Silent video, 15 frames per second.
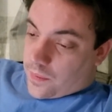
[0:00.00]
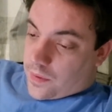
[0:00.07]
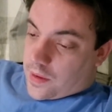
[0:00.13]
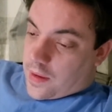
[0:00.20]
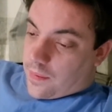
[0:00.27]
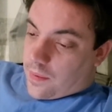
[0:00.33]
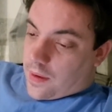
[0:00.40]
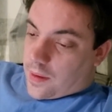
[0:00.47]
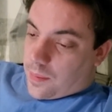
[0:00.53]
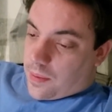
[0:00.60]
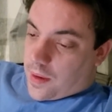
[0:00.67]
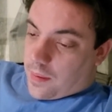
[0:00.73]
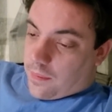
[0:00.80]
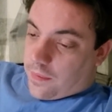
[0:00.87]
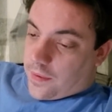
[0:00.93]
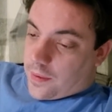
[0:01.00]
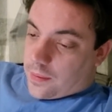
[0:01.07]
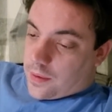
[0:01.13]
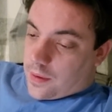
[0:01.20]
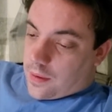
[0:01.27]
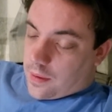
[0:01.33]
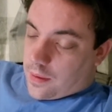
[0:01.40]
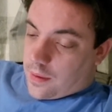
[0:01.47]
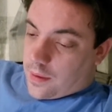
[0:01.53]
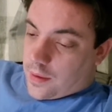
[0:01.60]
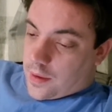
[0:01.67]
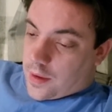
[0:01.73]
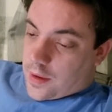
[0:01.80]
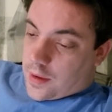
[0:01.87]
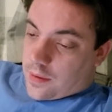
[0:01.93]
level out the playing field.
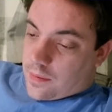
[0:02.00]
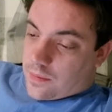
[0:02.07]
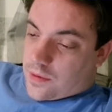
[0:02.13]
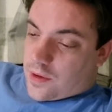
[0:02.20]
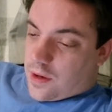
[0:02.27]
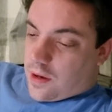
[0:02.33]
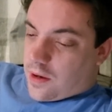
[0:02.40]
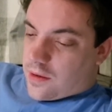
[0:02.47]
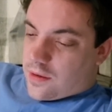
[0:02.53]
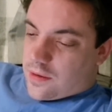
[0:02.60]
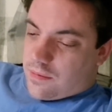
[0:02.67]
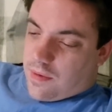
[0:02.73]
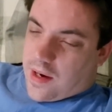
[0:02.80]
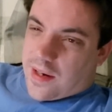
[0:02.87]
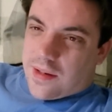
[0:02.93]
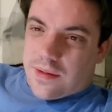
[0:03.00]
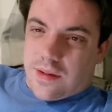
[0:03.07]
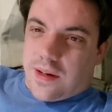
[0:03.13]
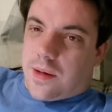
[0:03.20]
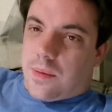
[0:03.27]
Chargers, Raiders, I